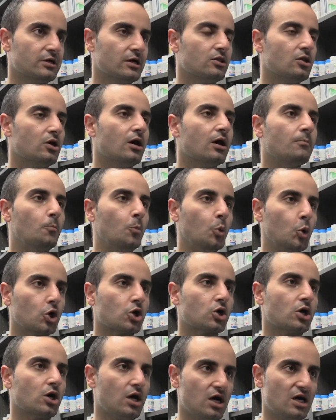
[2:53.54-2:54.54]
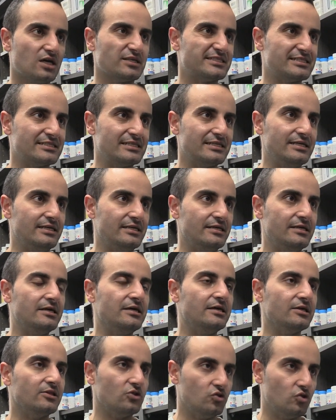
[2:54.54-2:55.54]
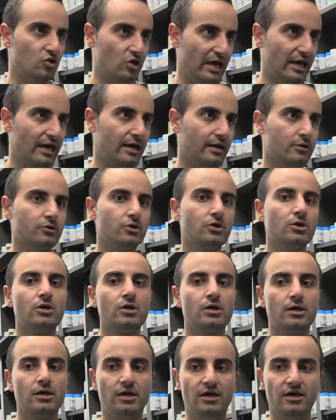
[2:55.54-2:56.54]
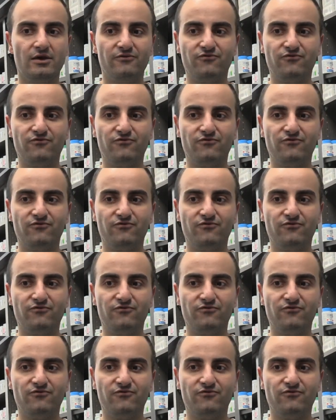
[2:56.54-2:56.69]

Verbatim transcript: a lot more costly than a